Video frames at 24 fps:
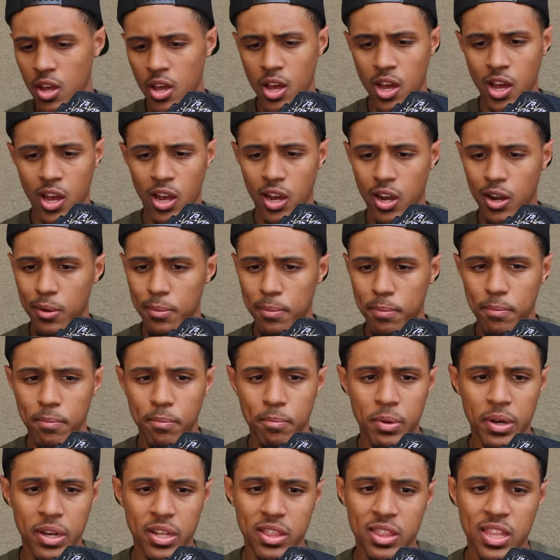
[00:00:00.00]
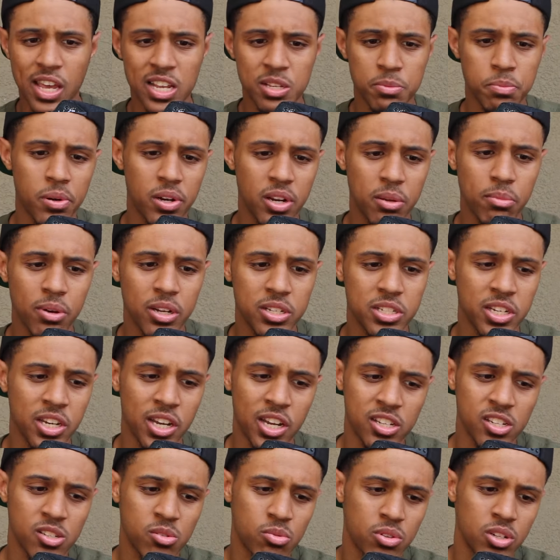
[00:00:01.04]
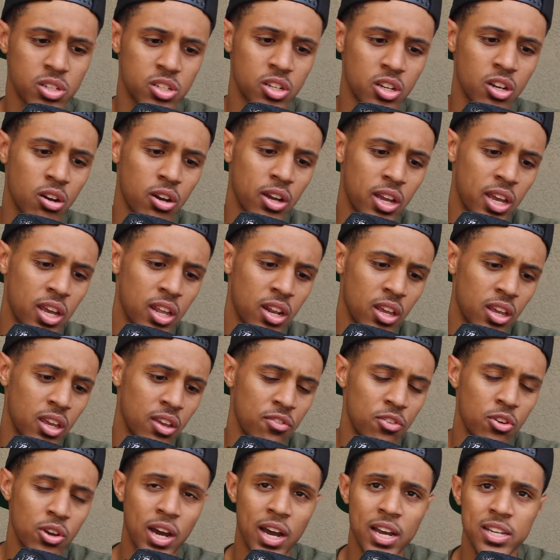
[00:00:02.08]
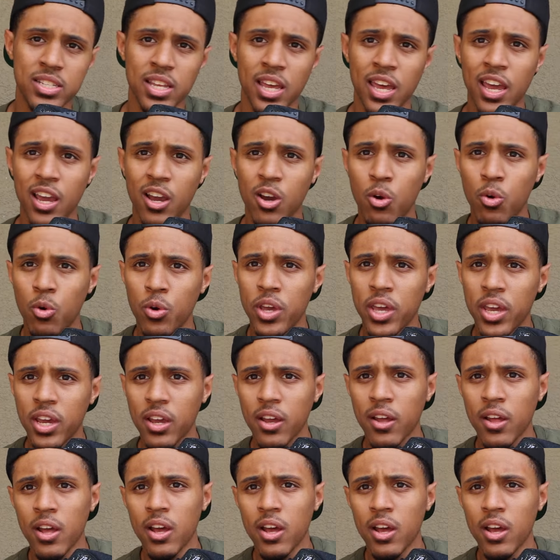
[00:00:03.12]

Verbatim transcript: But that's pretty much it. I just wanted to go ahead and give you guys a quick